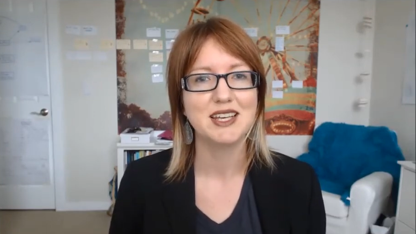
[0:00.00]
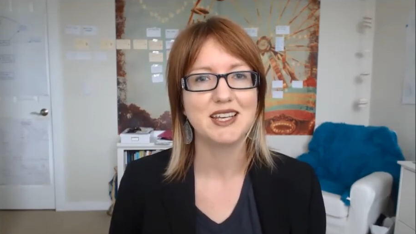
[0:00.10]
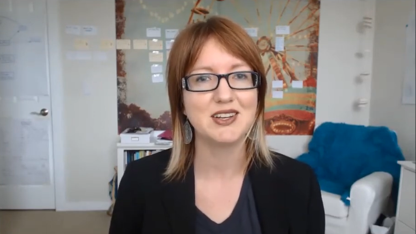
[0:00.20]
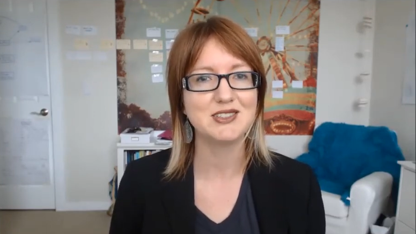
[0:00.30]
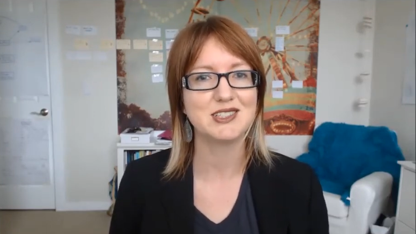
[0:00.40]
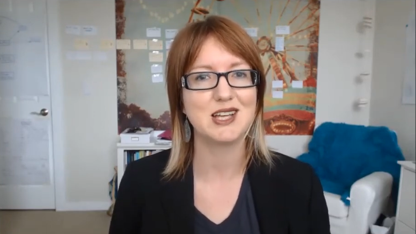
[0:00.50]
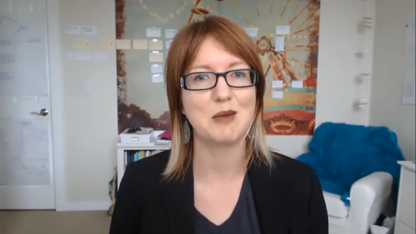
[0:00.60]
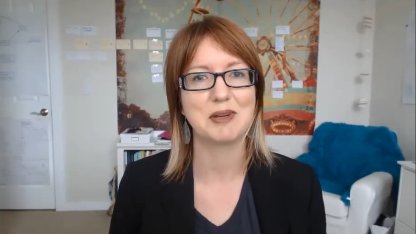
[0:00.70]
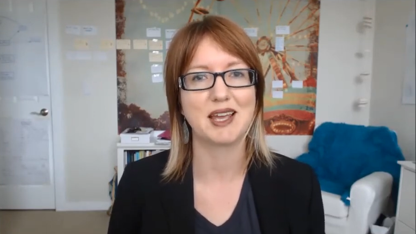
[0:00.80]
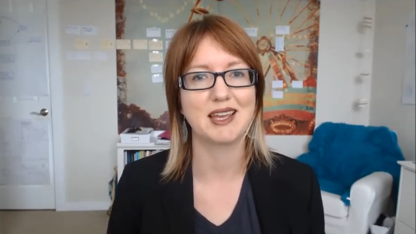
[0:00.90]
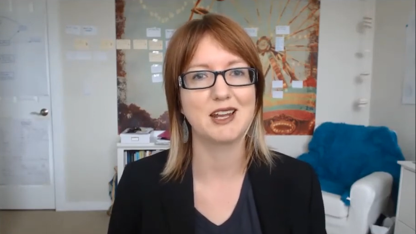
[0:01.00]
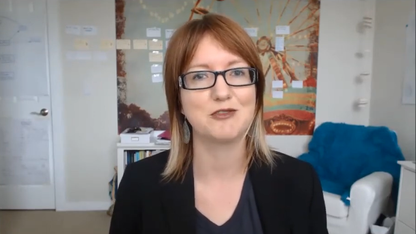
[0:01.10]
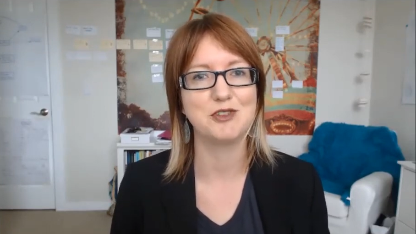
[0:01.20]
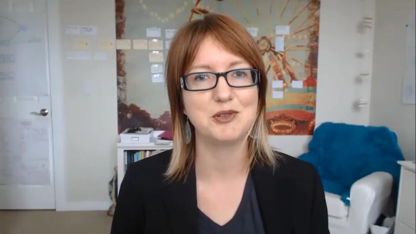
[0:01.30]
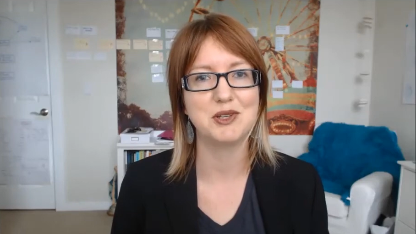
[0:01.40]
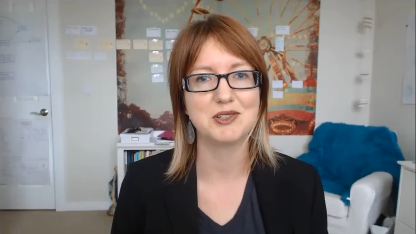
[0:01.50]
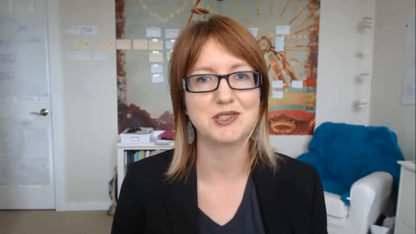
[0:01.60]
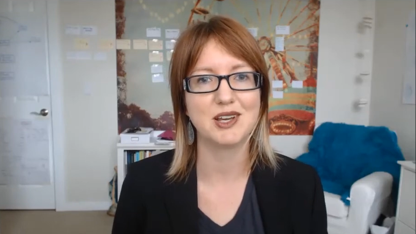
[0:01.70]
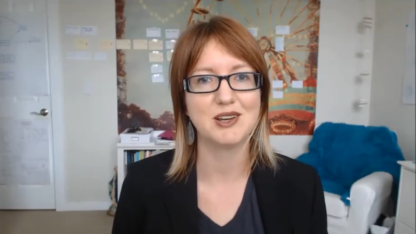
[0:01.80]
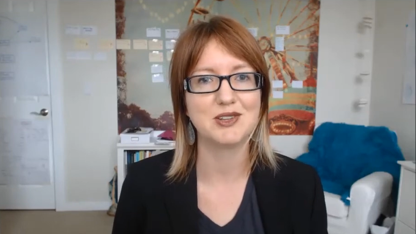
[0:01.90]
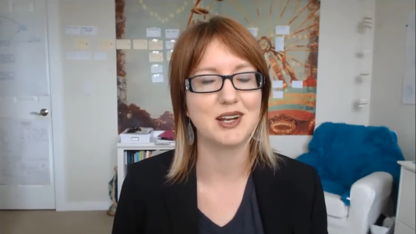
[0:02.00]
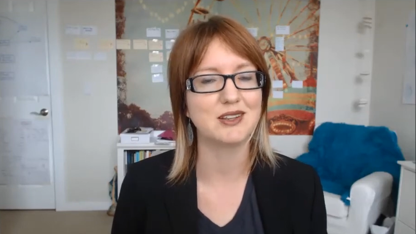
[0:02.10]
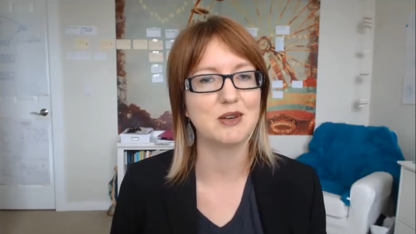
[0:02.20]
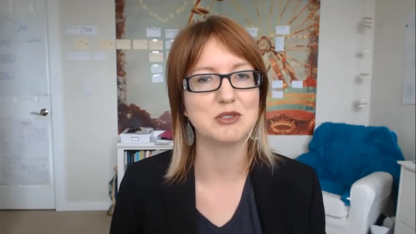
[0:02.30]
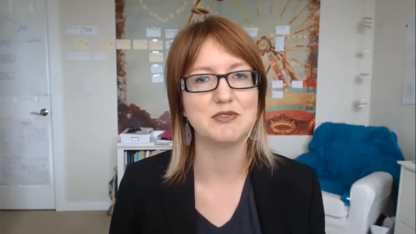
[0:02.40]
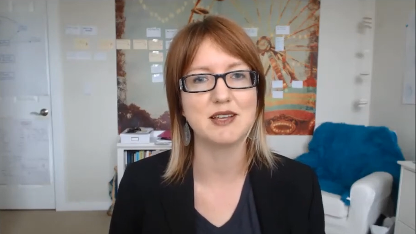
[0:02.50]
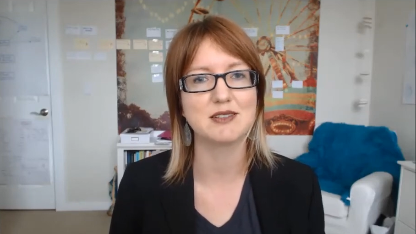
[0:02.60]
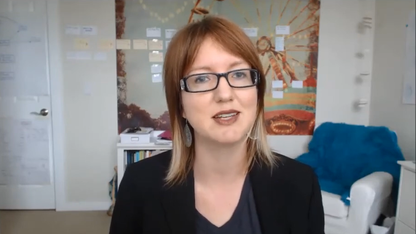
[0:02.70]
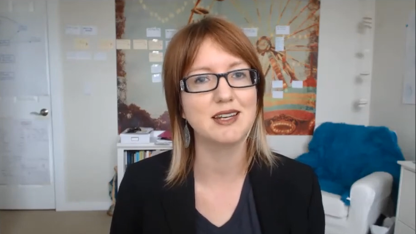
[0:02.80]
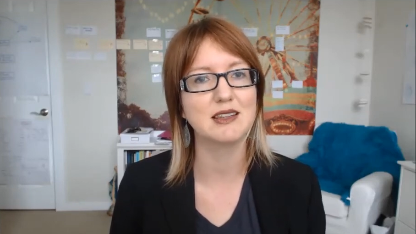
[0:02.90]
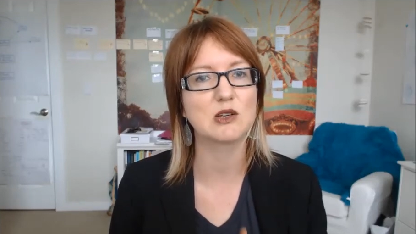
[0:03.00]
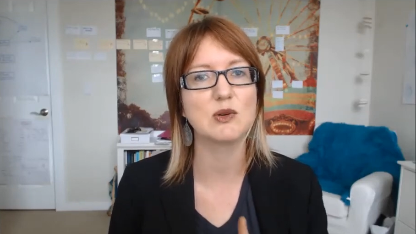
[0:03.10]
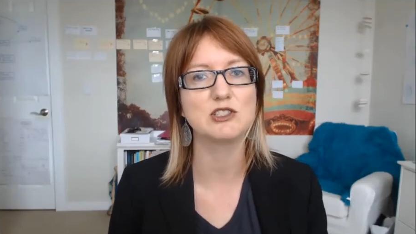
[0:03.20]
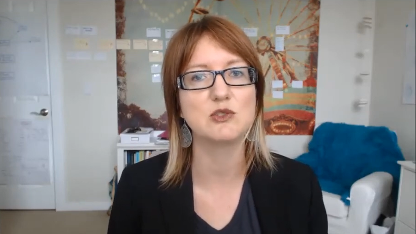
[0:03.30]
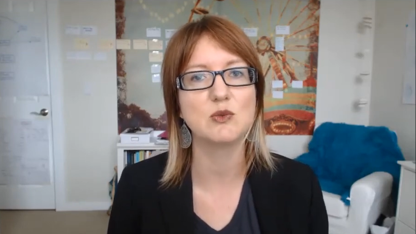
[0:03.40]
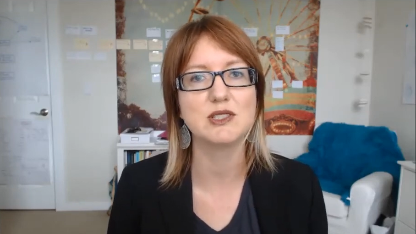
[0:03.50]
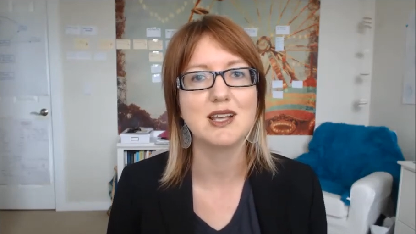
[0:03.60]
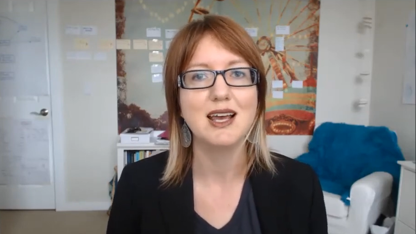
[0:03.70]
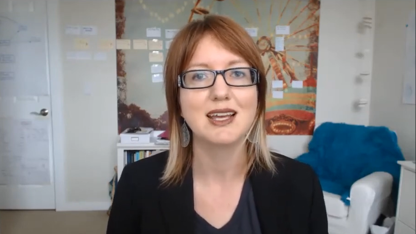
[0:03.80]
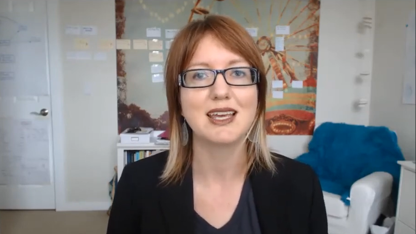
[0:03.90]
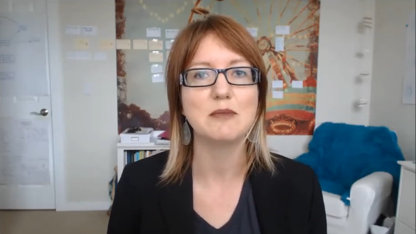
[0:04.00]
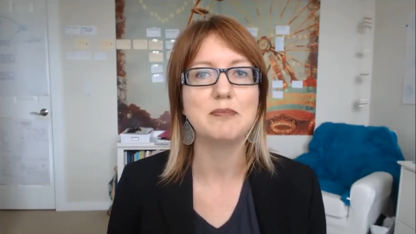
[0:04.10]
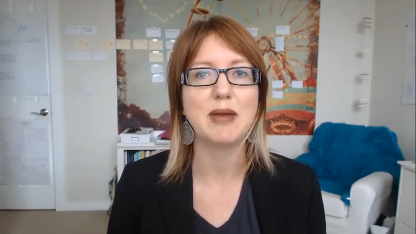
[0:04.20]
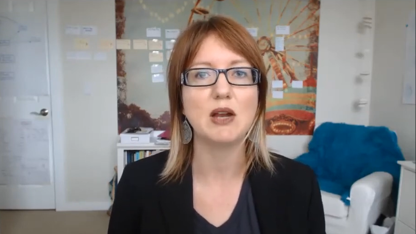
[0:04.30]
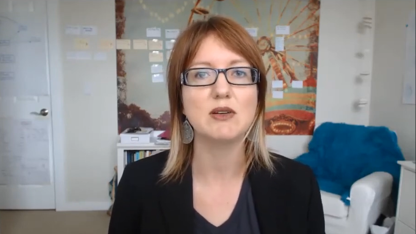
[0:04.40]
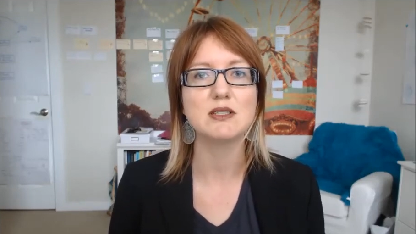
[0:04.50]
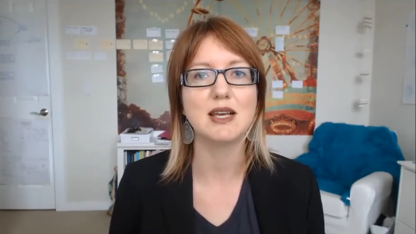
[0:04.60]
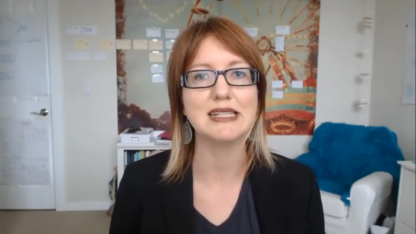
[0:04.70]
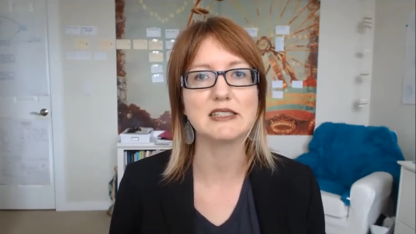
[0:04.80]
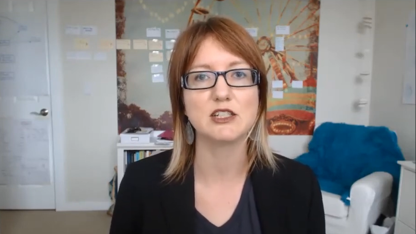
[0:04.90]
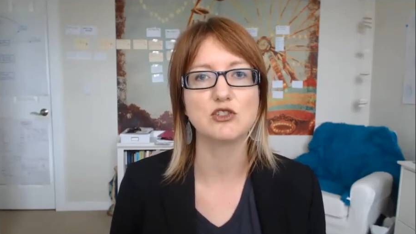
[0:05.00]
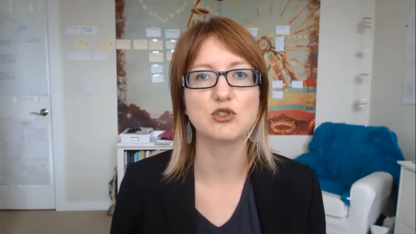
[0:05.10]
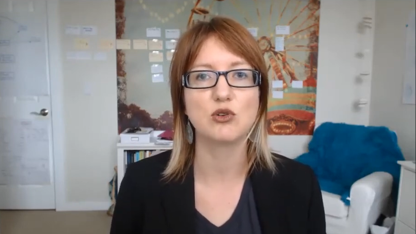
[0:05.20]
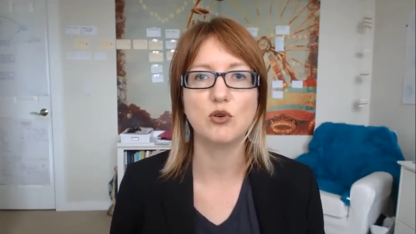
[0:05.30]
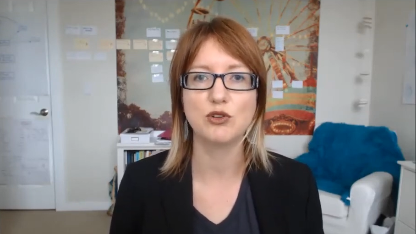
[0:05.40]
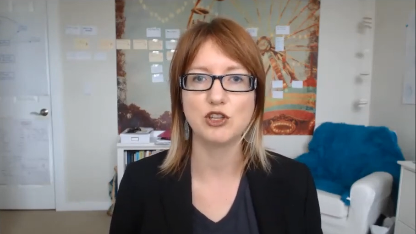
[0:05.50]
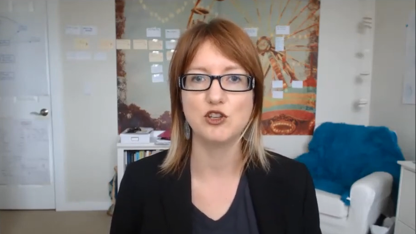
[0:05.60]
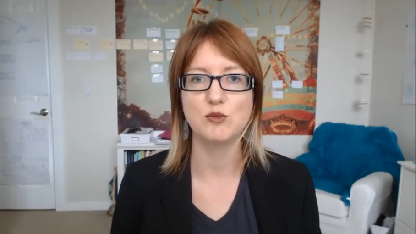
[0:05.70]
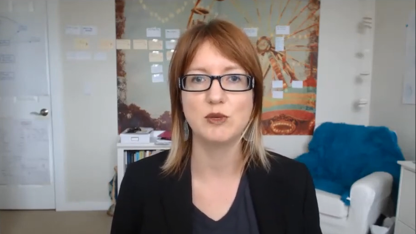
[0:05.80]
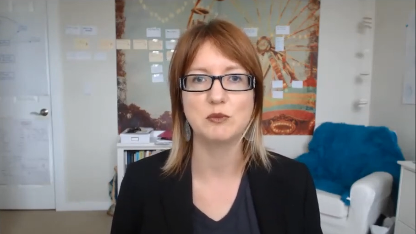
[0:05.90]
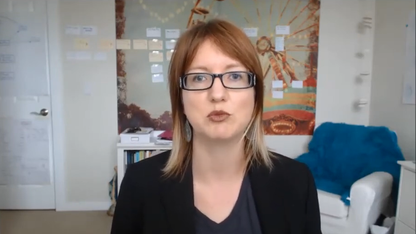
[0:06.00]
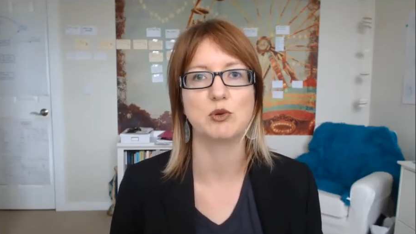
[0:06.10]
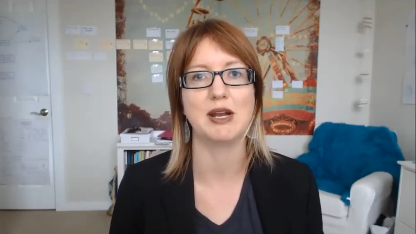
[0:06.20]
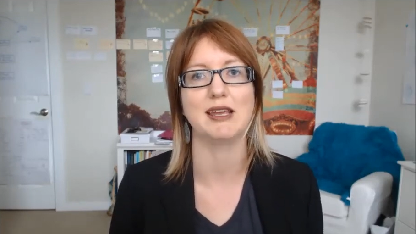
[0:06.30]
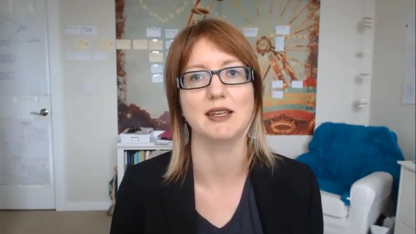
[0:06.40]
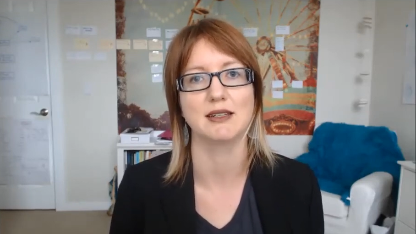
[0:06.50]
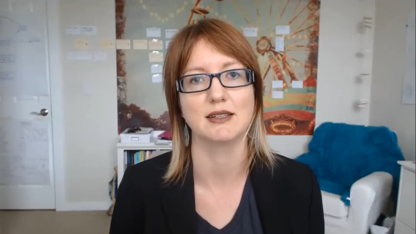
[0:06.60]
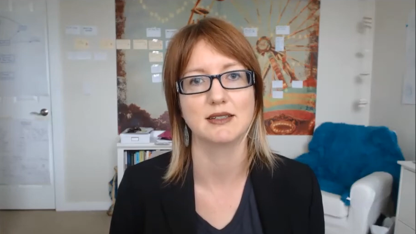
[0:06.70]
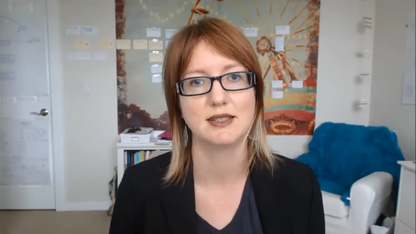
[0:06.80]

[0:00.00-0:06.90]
Here's a topic I got a few years ago that I thought was fascinating. The question was, can parasites control the human brain?